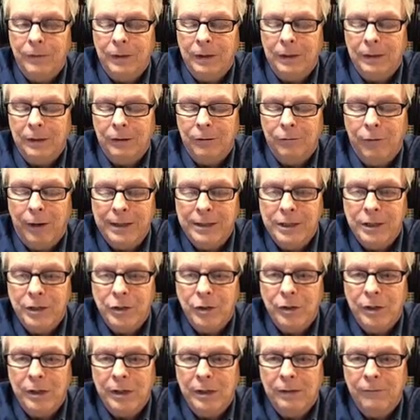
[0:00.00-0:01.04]

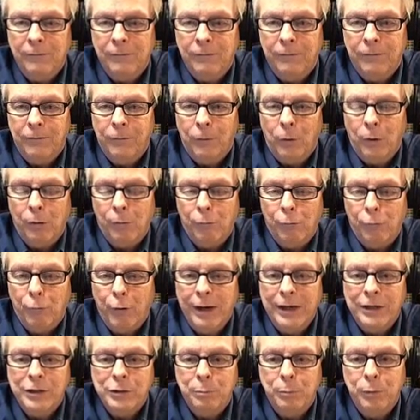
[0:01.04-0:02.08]
criteria for
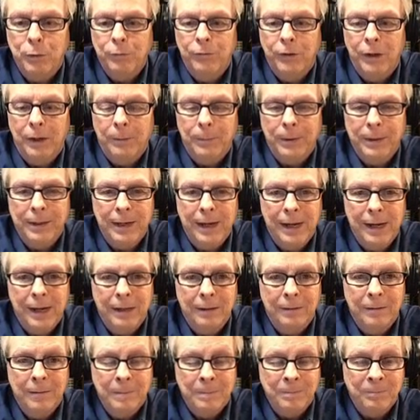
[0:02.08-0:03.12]
rates moving up and down,
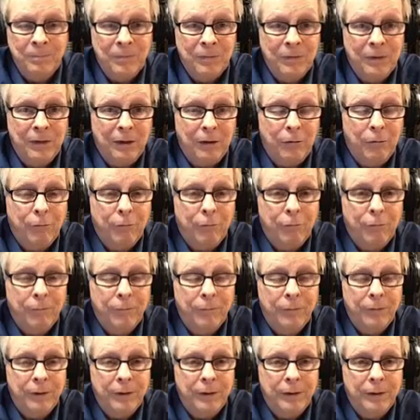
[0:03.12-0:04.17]

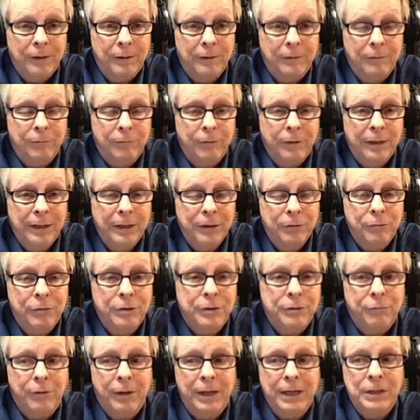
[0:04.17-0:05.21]
the interest
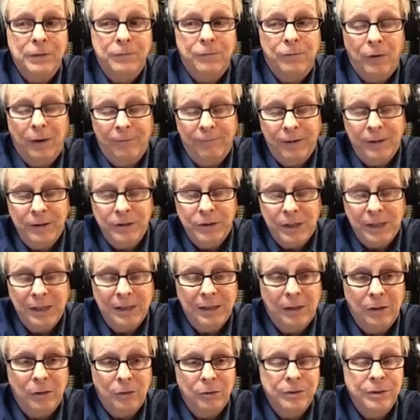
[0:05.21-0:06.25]
rates for FHA
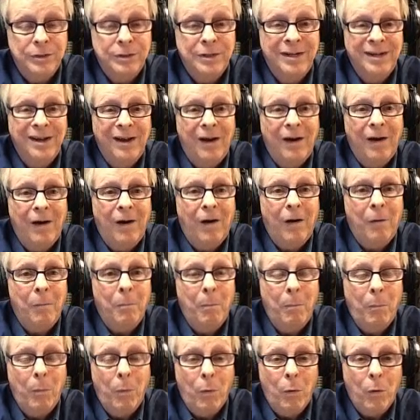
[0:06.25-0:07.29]
loans are
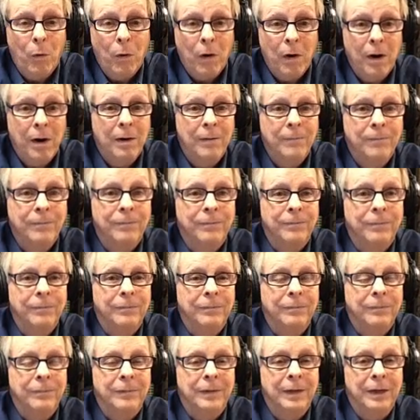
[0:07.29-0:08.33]
more
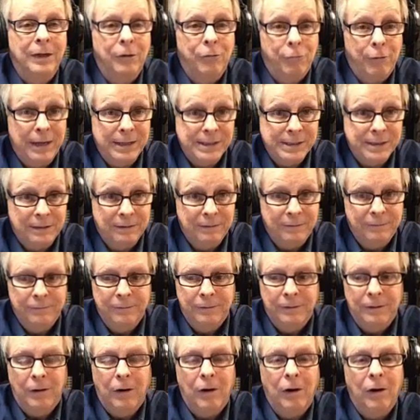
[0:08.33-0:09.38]
aggressive
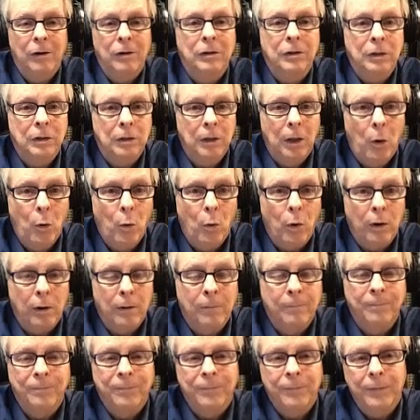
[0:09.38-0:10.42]
or lower
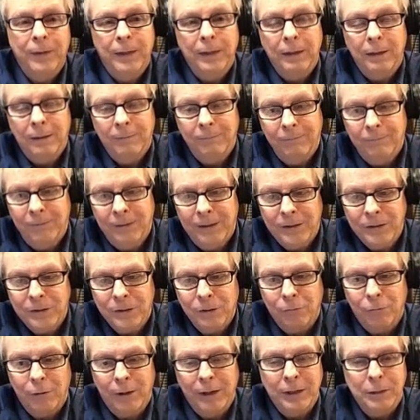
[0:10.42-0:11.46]
than conventional
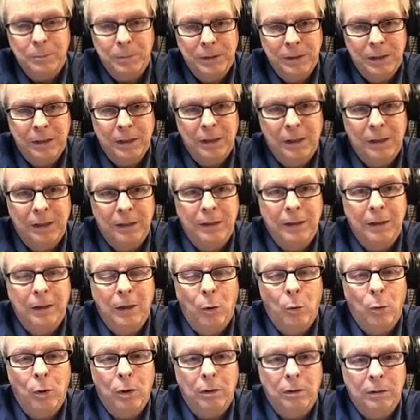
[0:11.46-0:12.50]
rates, particularly on the
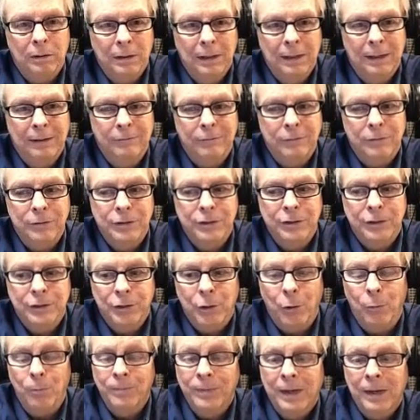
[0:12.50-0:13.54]
lower levels.
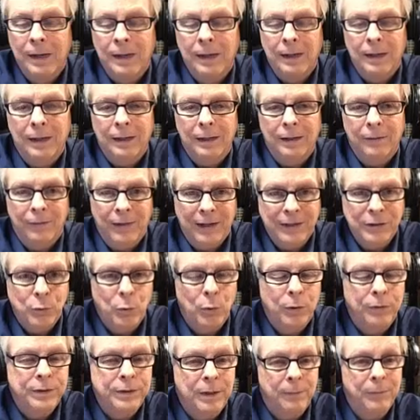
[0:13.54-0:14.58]
So that's
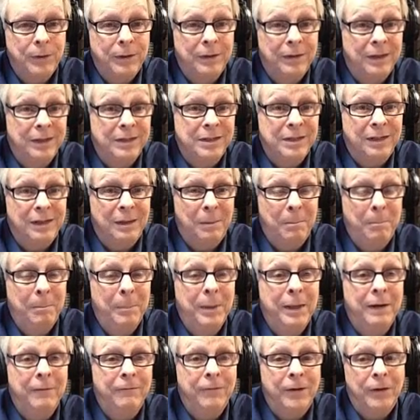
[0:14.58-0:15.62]
something that's a
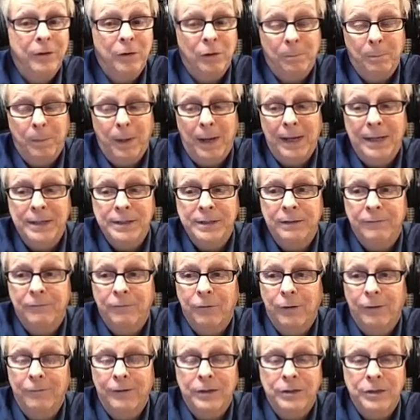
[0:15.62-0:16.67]
benefit or a positive for
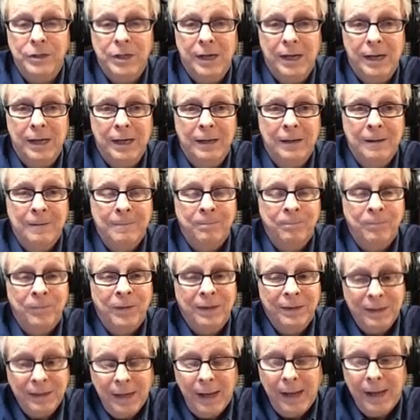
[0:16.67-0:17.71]
FHA. The
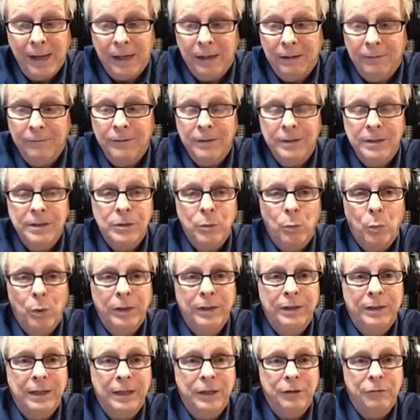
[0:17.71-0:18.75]
negative is the way that
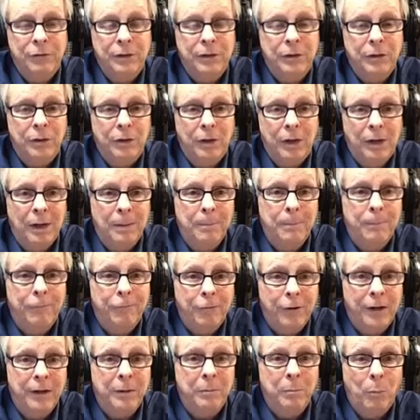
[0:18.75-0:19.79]
they treat their
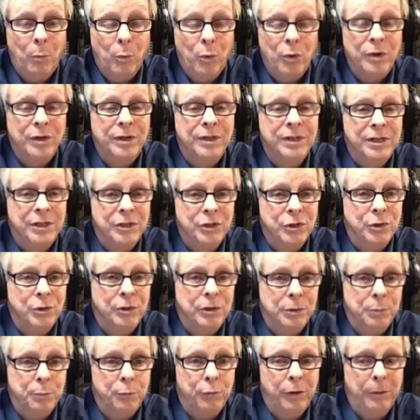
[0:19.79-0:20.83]
upfront mortgage insurance
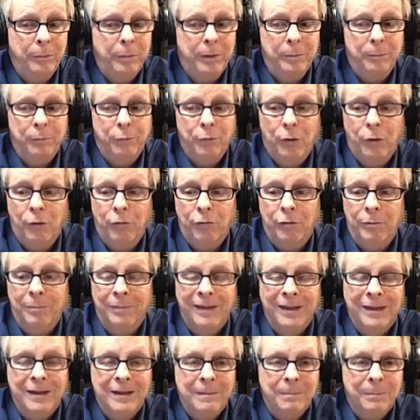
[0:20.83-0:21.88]
premium program.
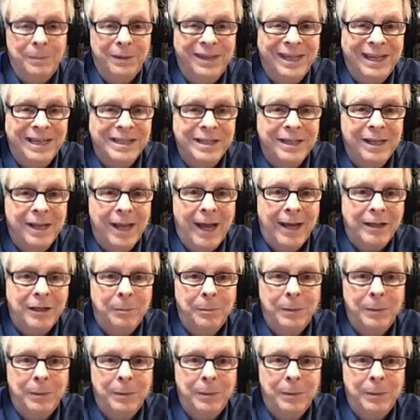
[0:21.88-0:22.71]
But that's not for